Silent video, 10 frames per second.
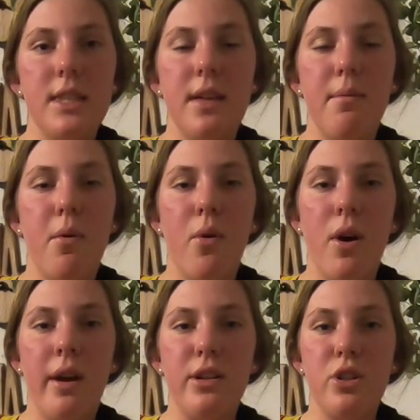the
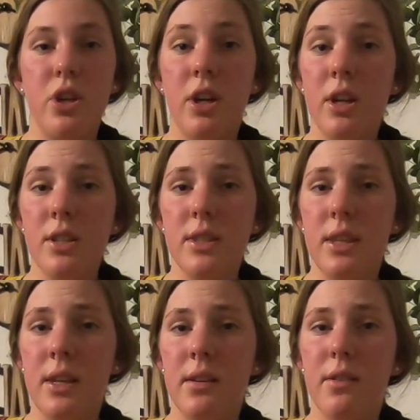more sugars
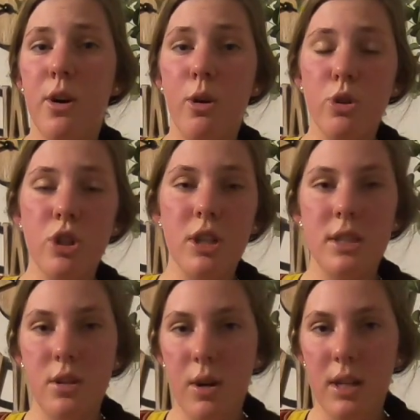the culture
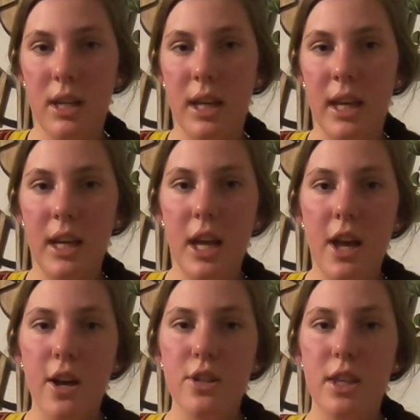is going to eat,
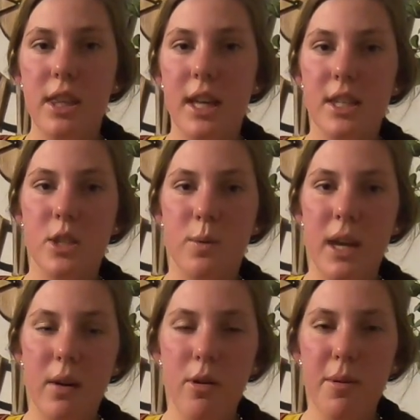so the less
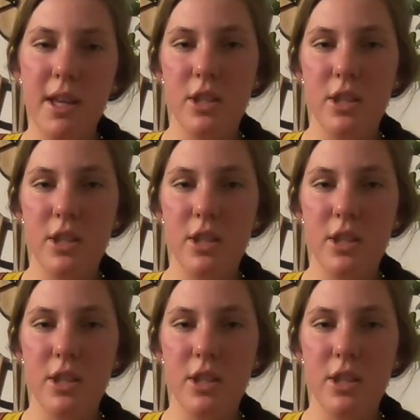sweet it will be.